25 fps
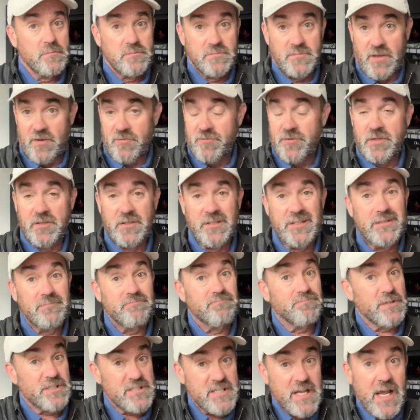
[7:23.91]
definitely
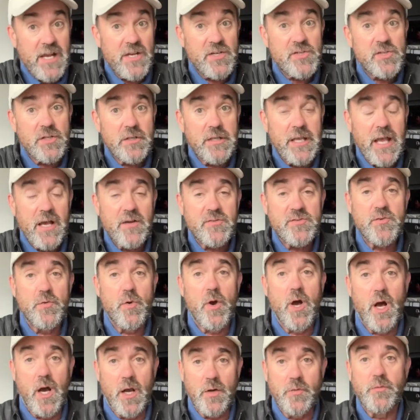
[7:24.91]
potentially out to
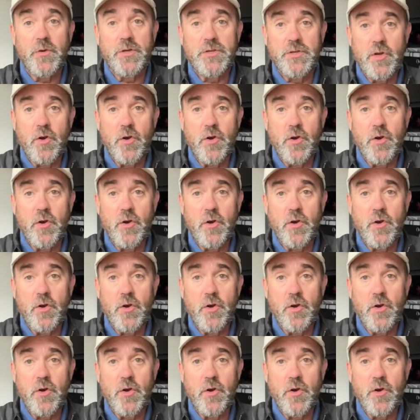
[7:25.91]
one hundred